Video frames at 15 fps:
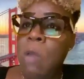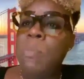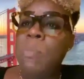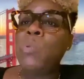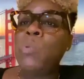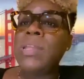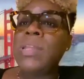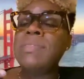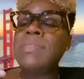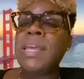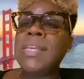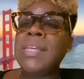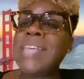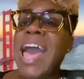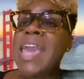But one of the
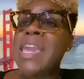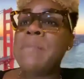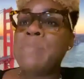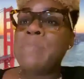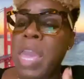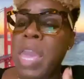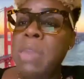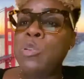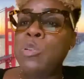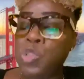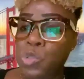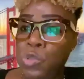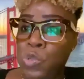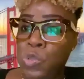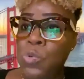things I am able
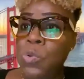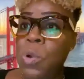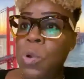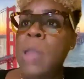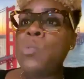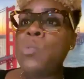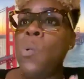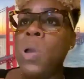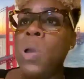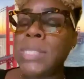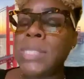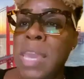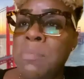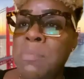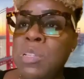to do and
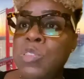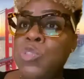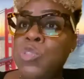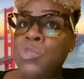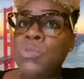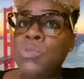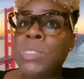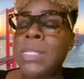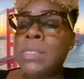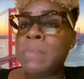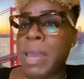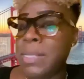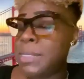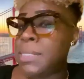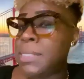was able to do
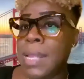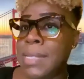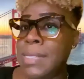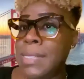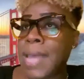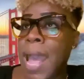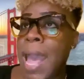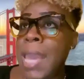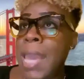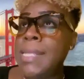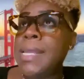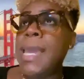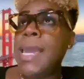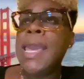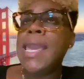since my son
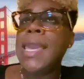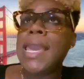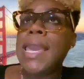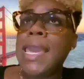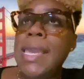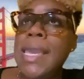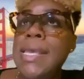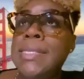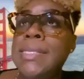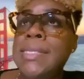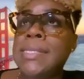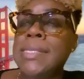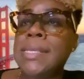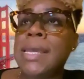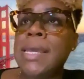died
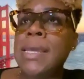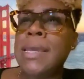is